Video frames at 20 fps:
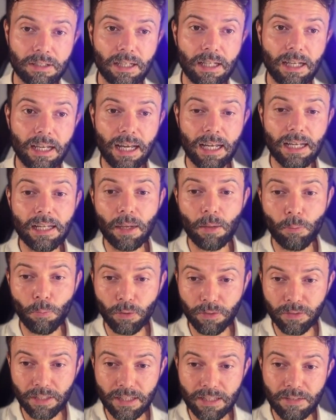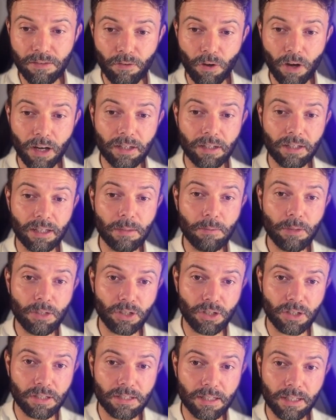and end up with these final
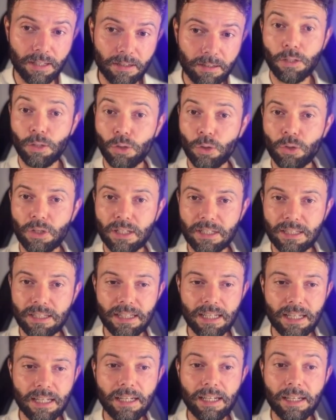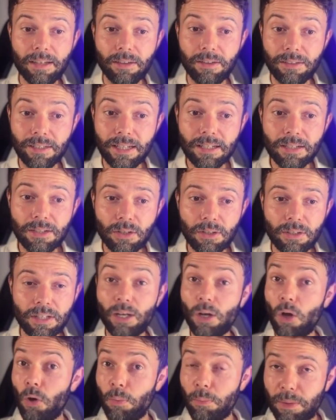images. You can see it here. These are
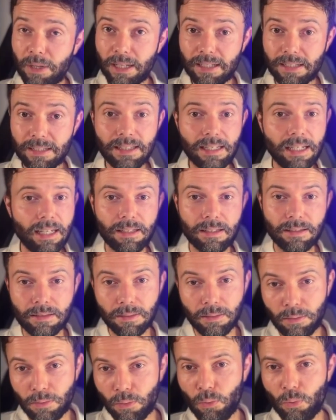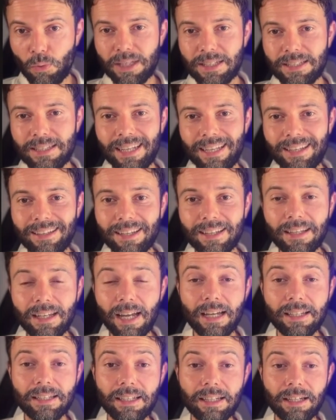the opening scenes. We see the
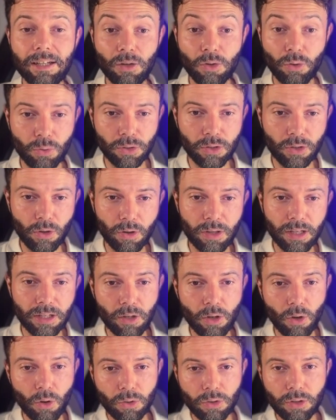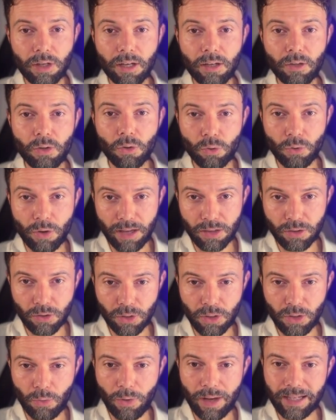knight here who is on his altar and who
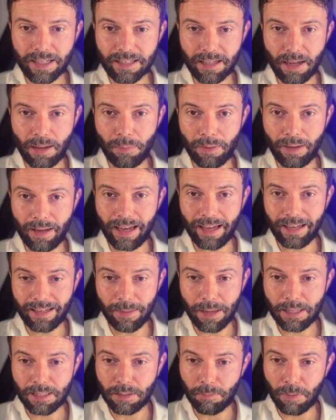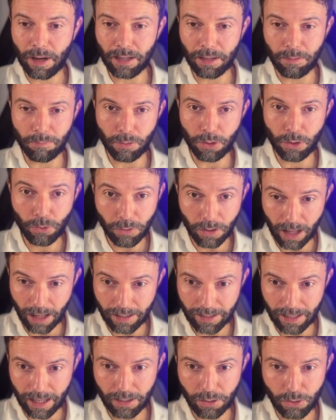gradually wakes up, animated by a blue
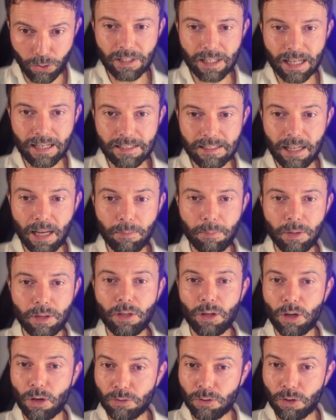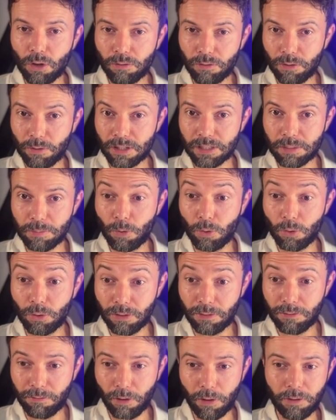light, and who gets up and goes off to explore
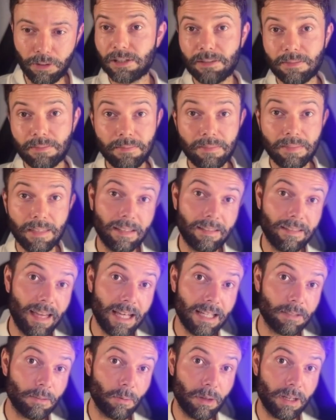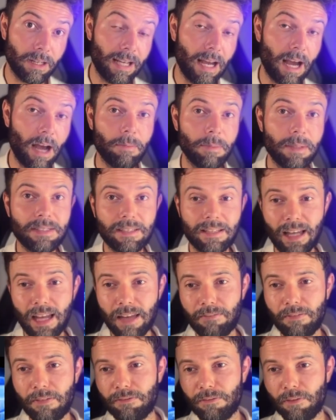the forest. And that's what allowed me to
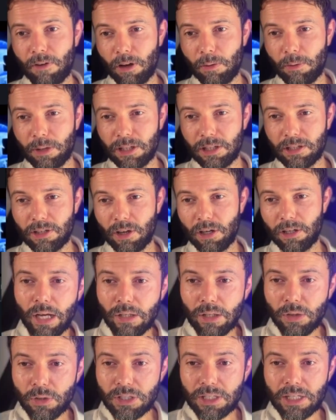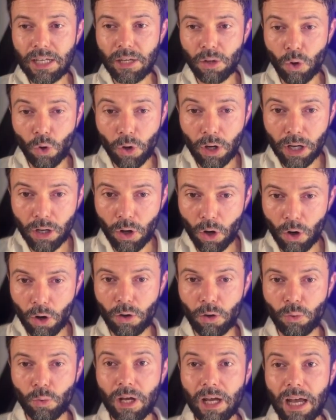have the following shot. And you see all
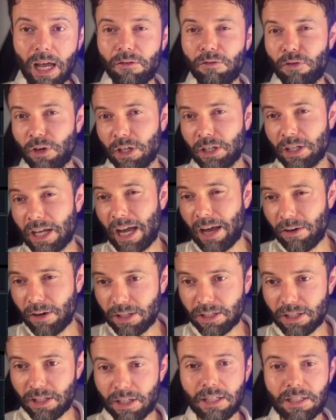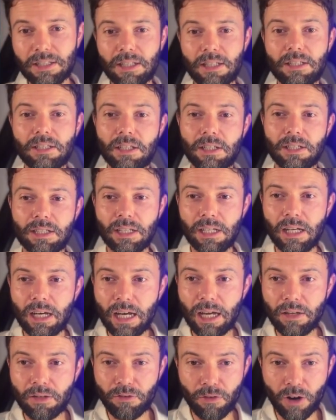along we have real character consistency,
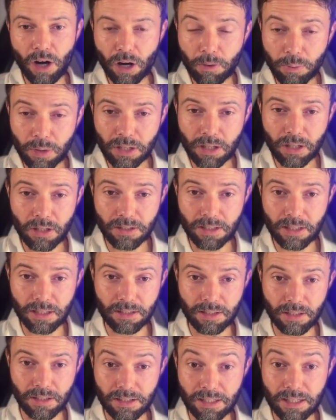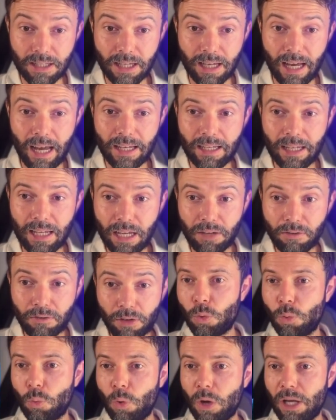environment consistency, and
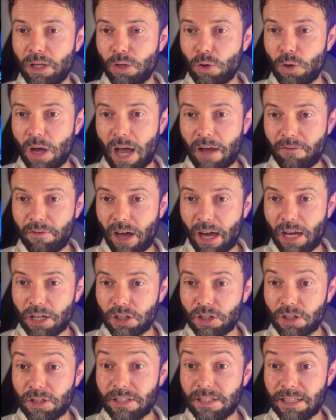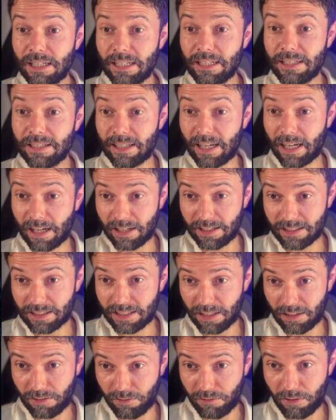even when you have action scenes that are
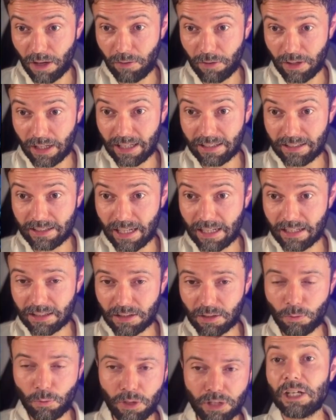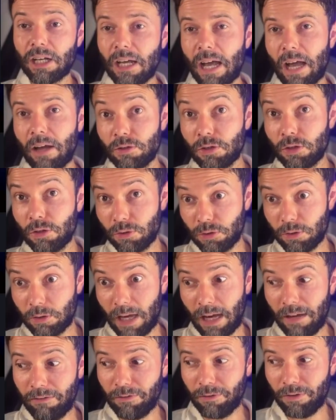still very intense, which allows you to
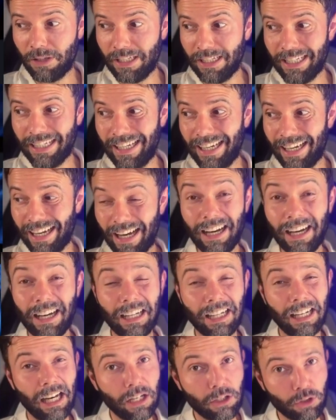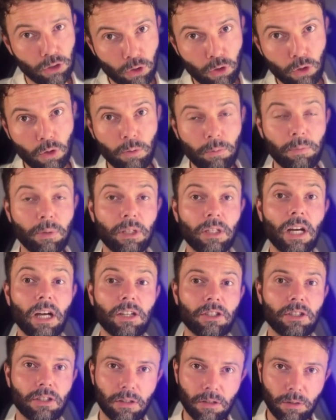have really a true
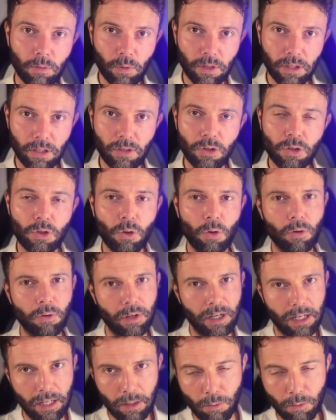production with a story,